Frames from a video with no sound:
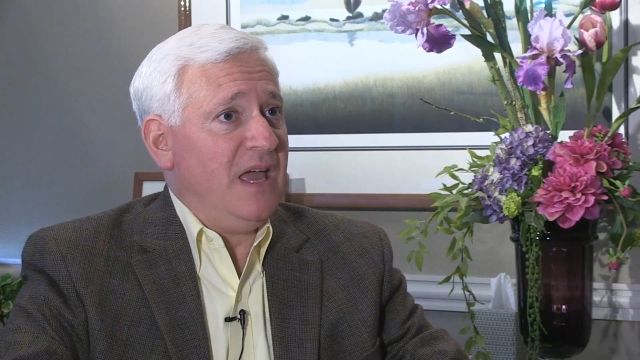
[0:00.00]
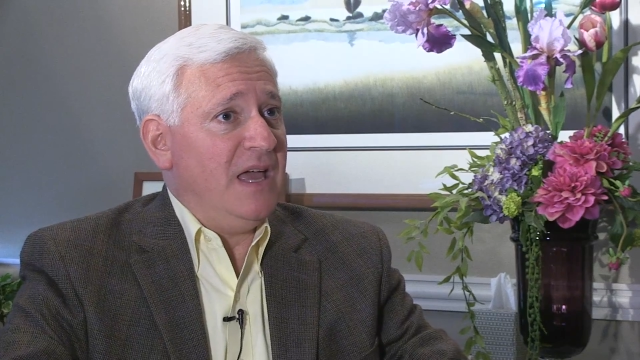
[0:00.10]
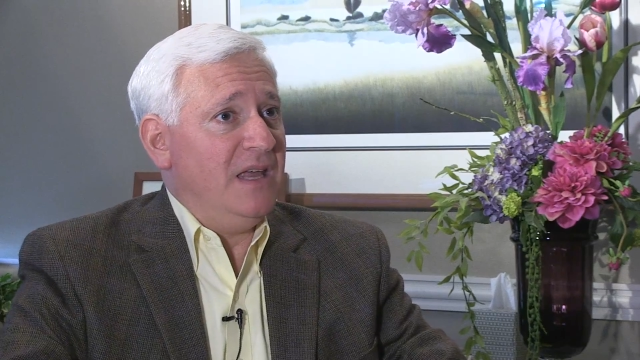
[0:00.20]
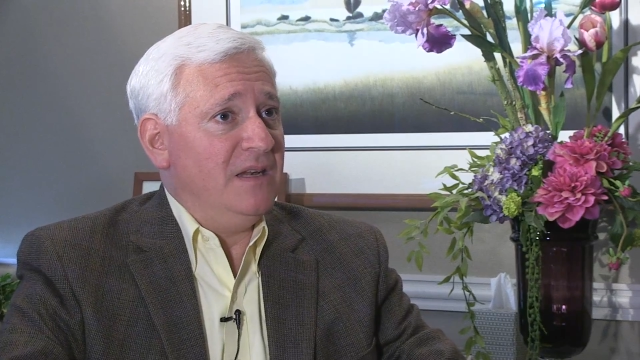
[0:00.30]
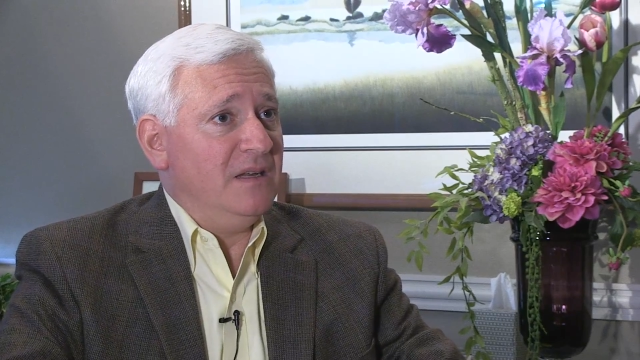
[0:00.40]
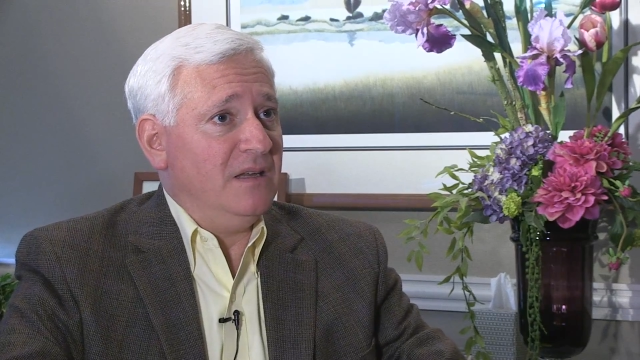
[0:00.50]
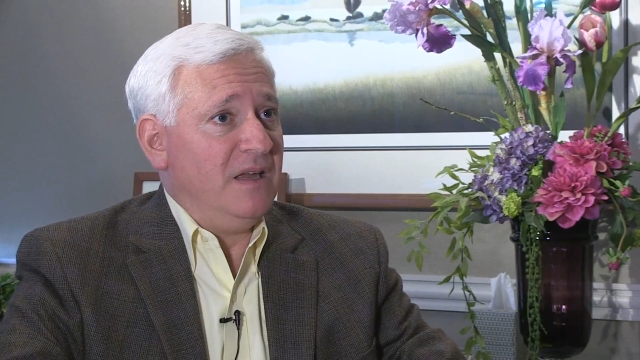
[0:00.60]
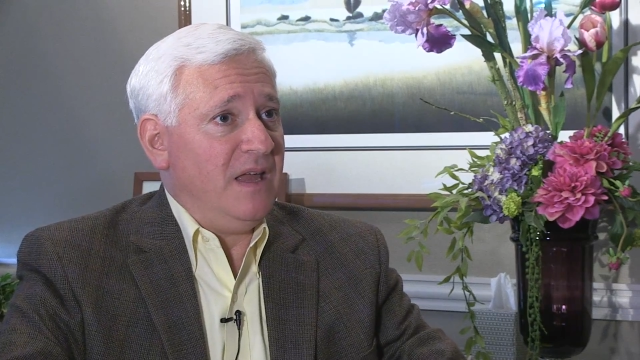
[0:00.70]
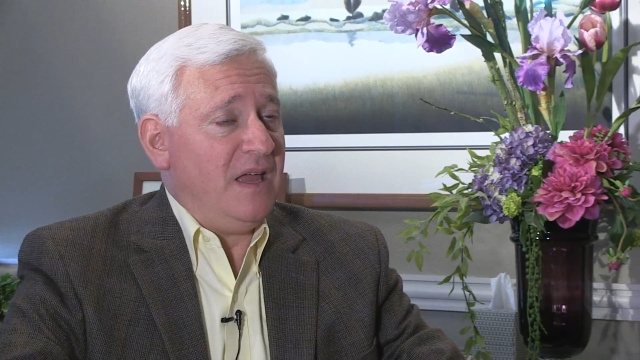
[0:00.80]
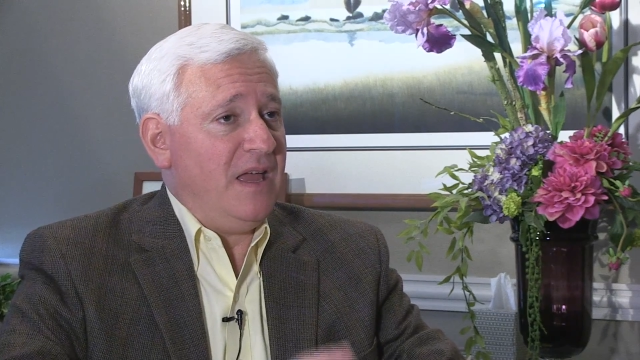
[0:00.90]
And,
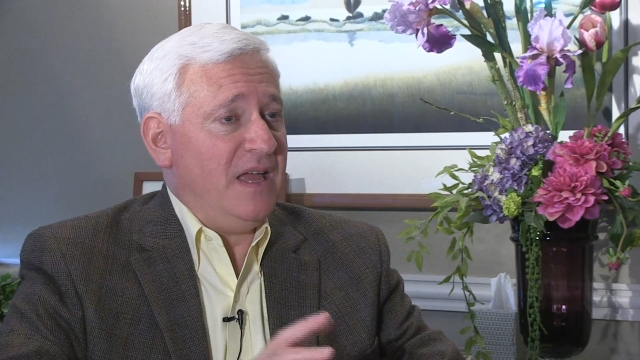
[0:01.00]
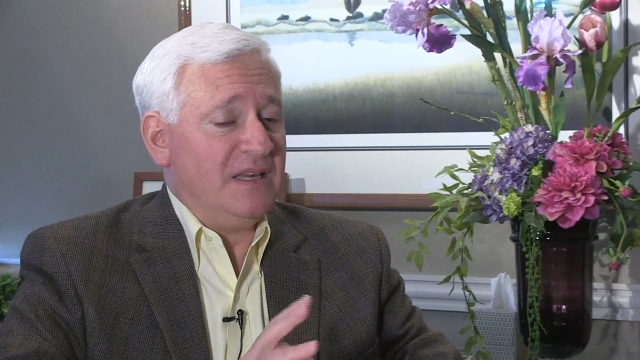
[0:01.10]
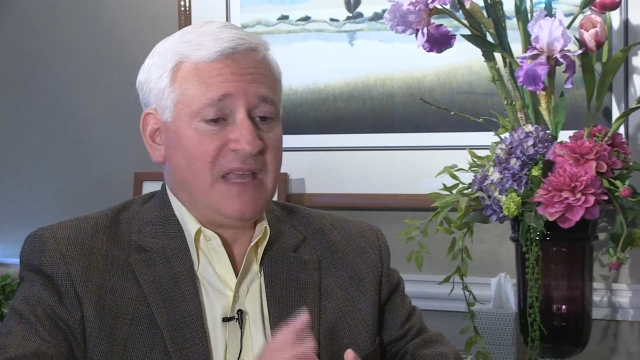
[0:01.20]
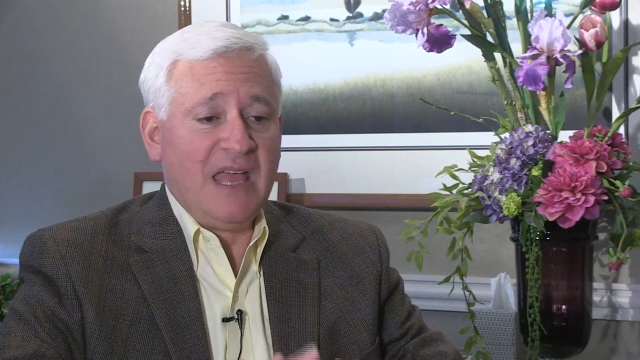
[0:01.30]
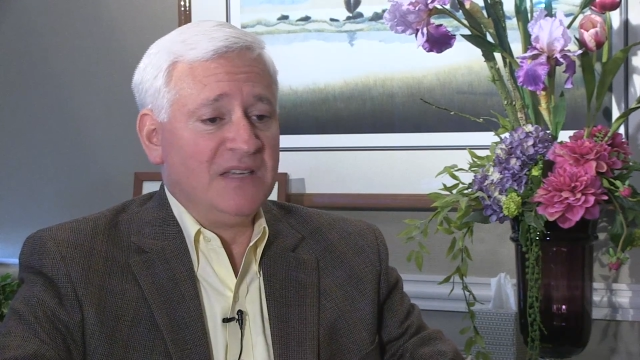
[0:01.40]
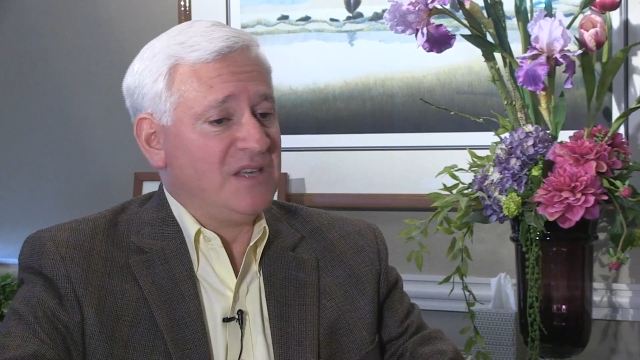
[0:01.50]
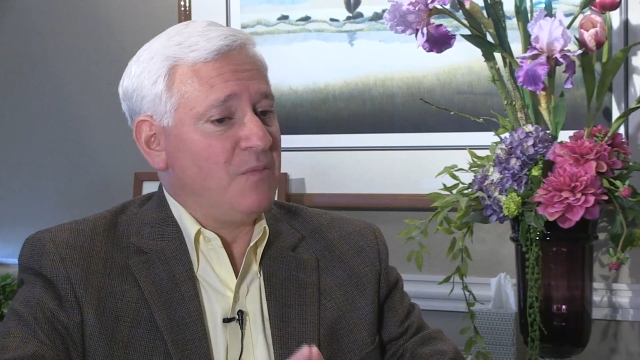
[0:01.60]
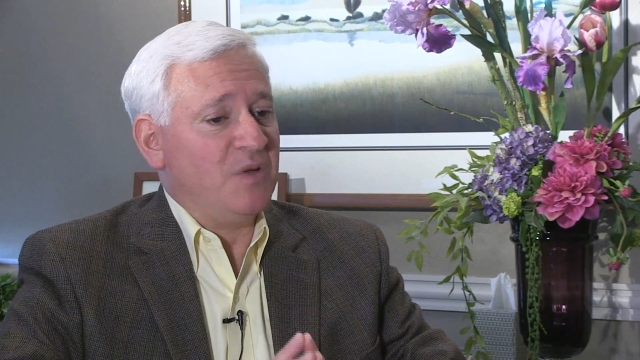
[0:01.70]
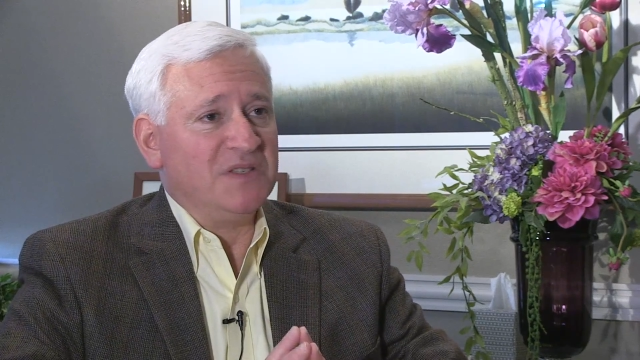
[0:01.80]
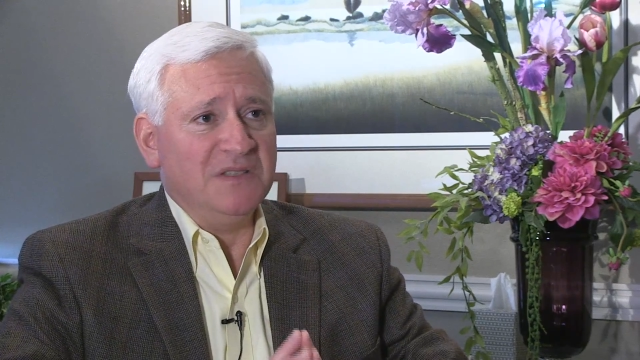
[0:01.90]
and
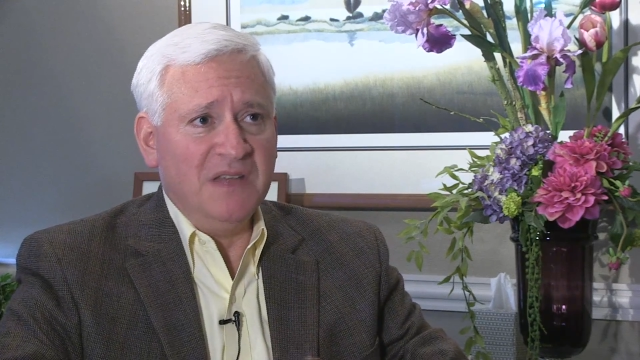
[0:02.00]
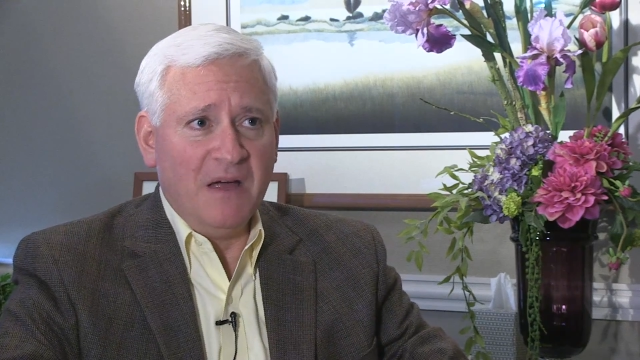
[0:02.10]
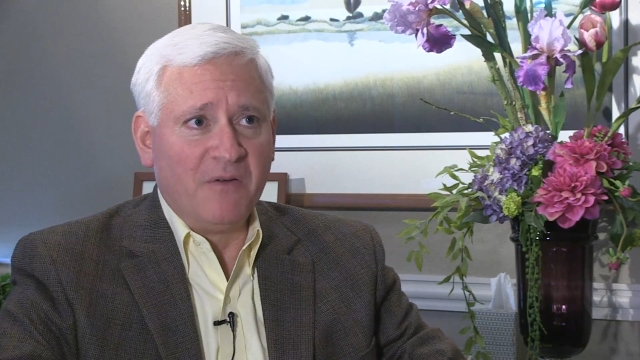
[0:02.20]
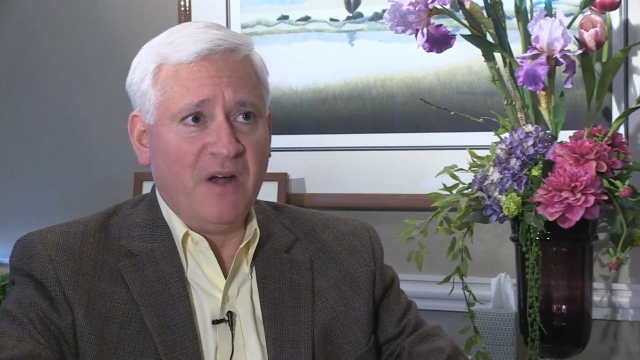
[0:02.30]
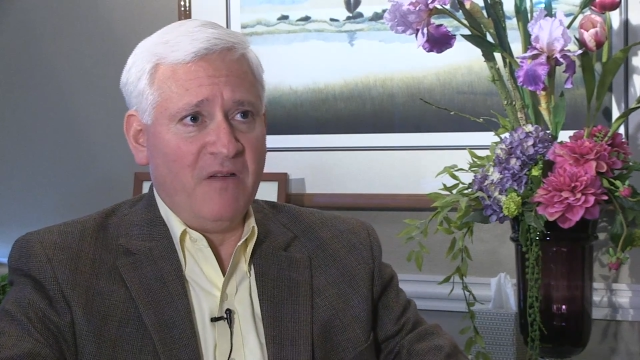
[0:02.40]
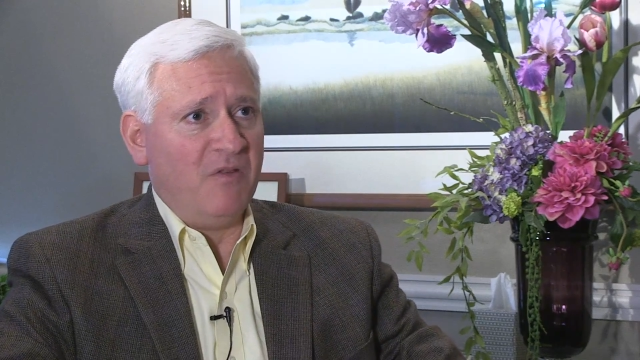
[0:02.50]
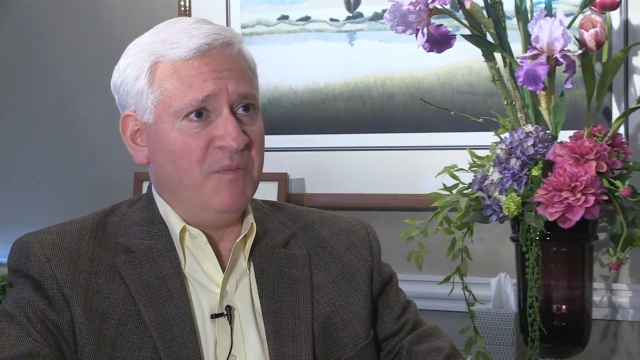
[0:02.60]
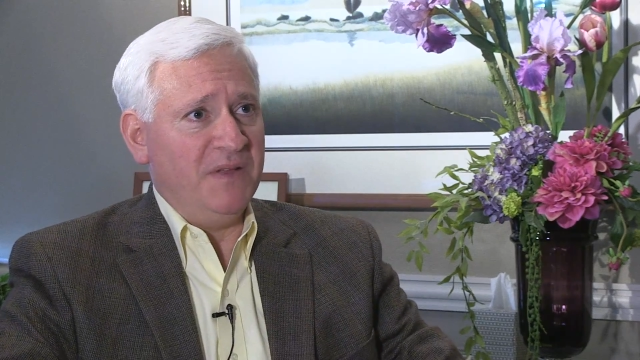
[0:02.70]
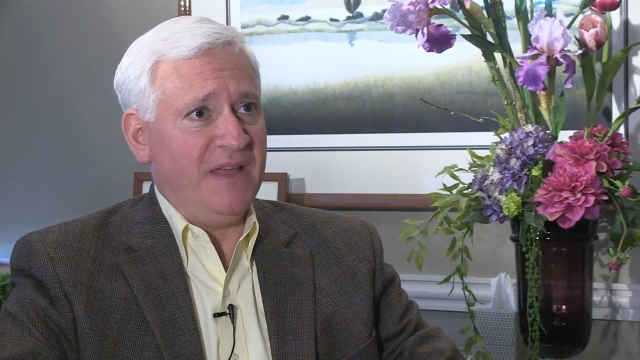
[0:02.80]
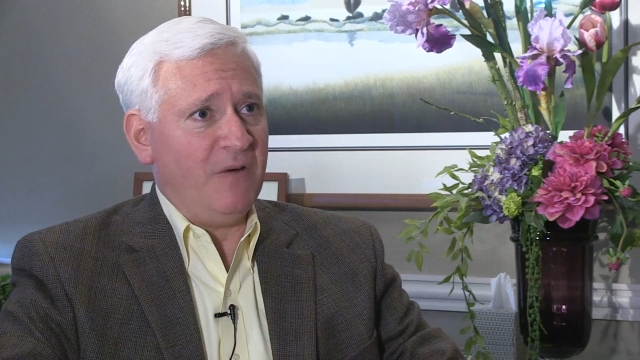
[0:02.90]
KSM has never ever
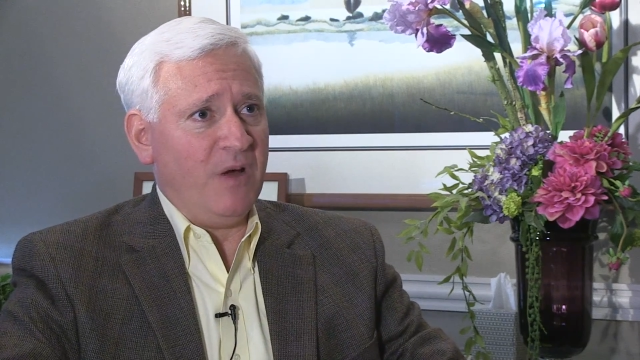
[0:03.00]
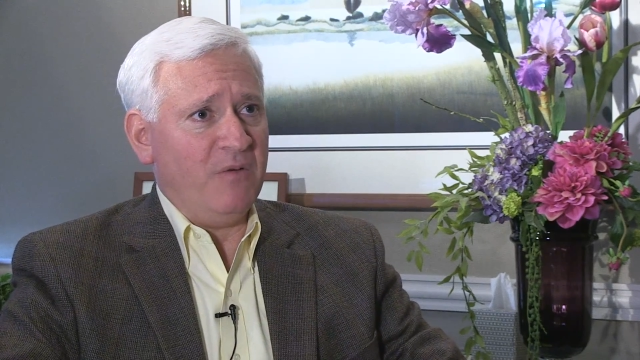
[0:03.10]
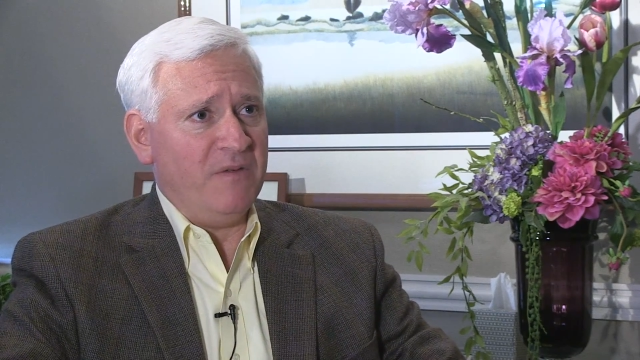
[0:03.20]
been that way.